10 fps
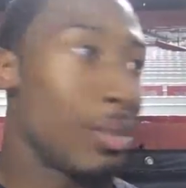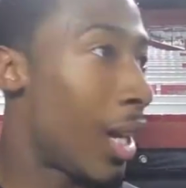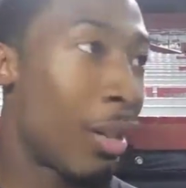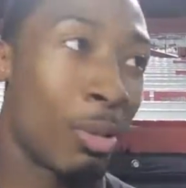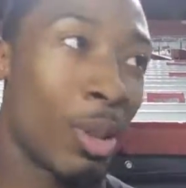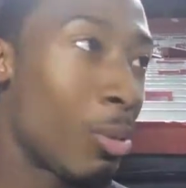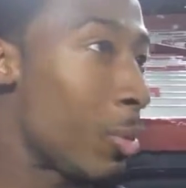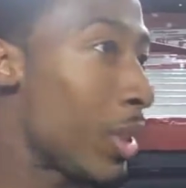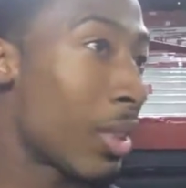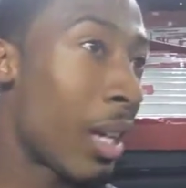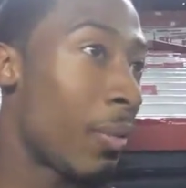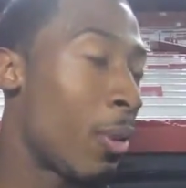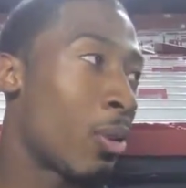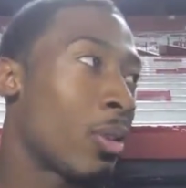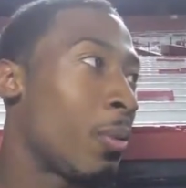I don't know. We just got to
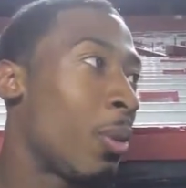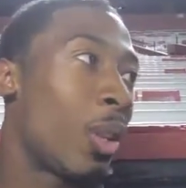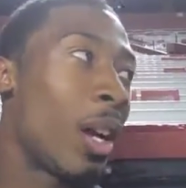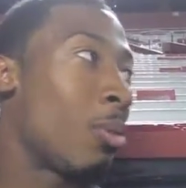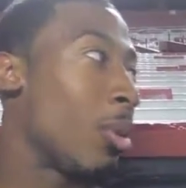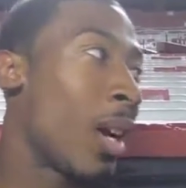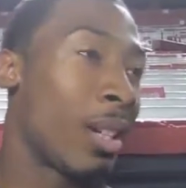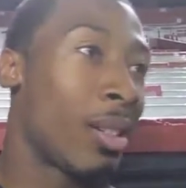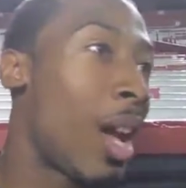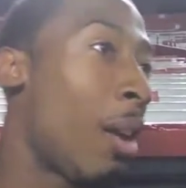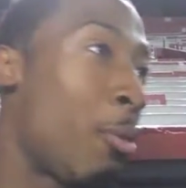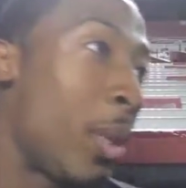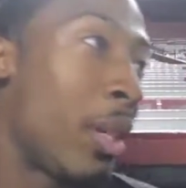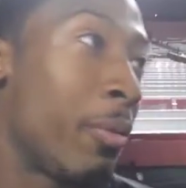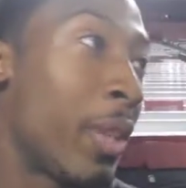focus on Florida. I don't know how, how
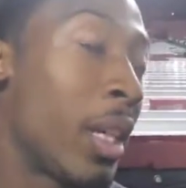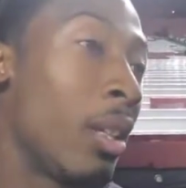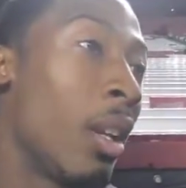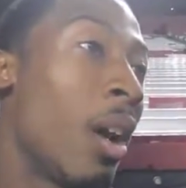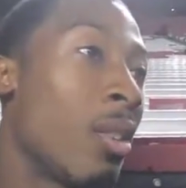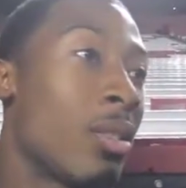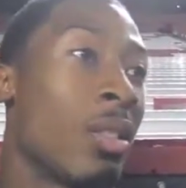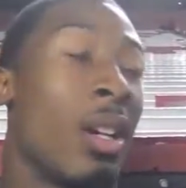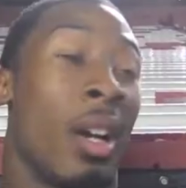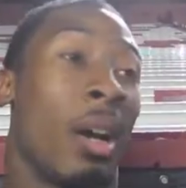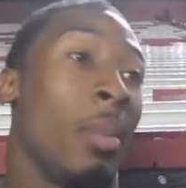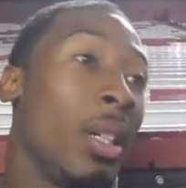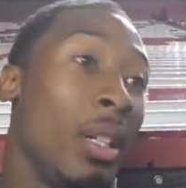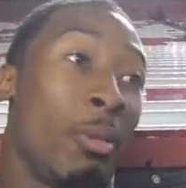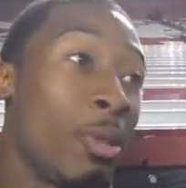we could forget the loss. I
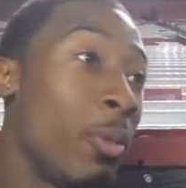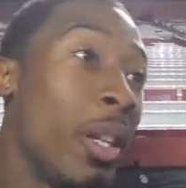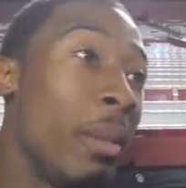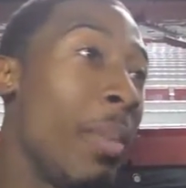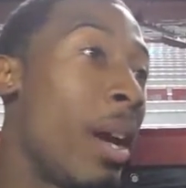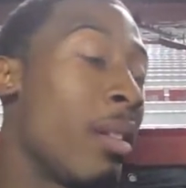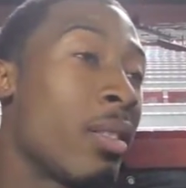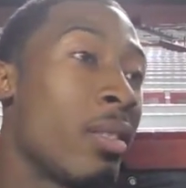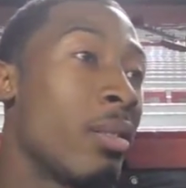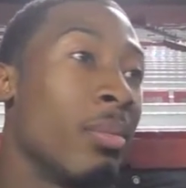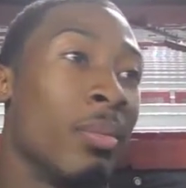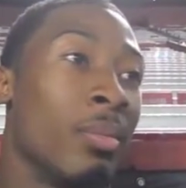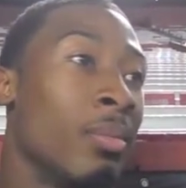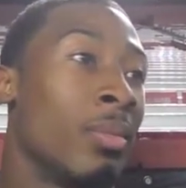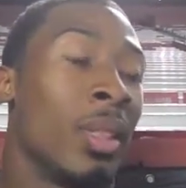mean, it was really embarrassing
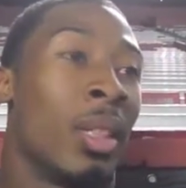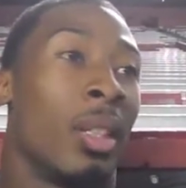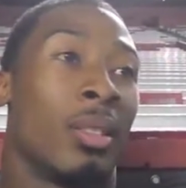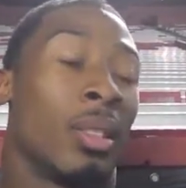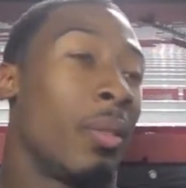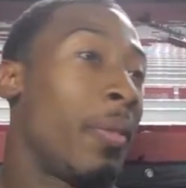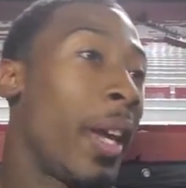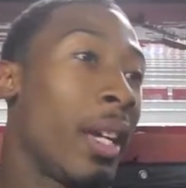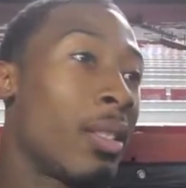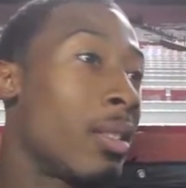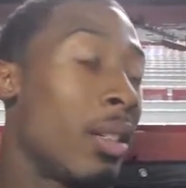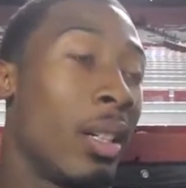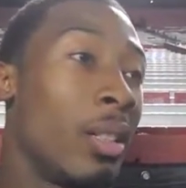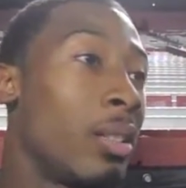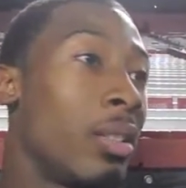to the fans,
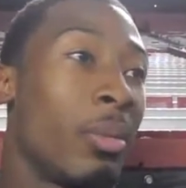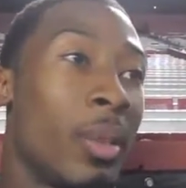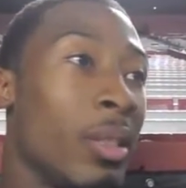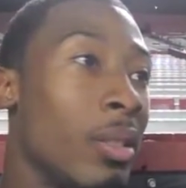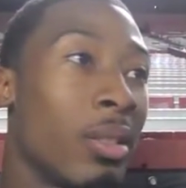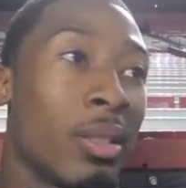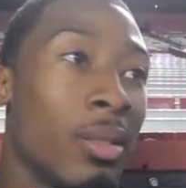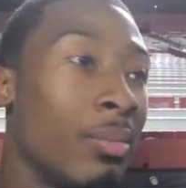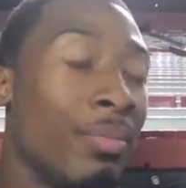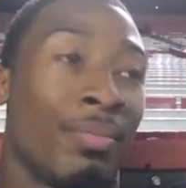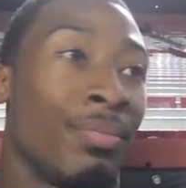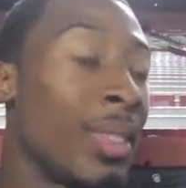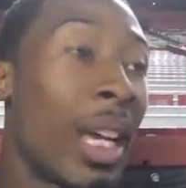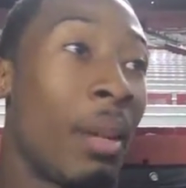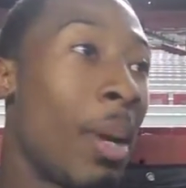to us. We just
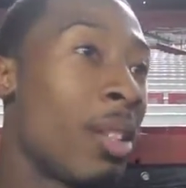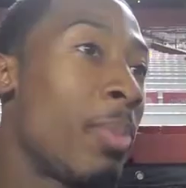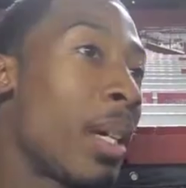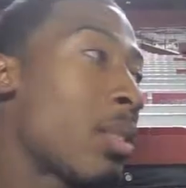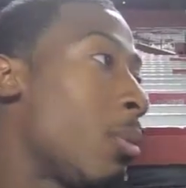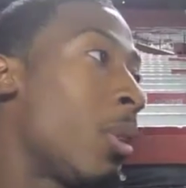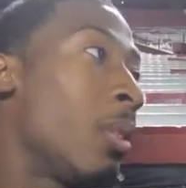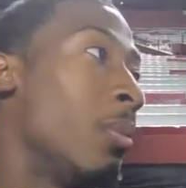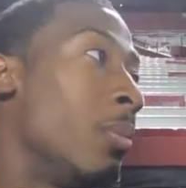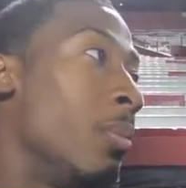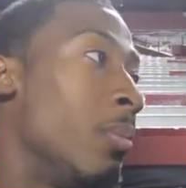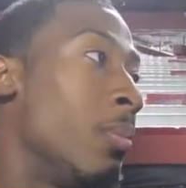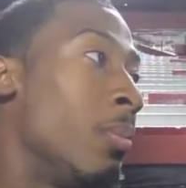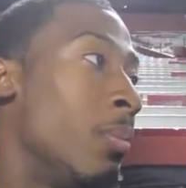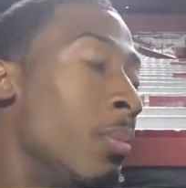got to bounce back somewhere.
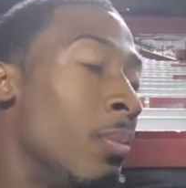What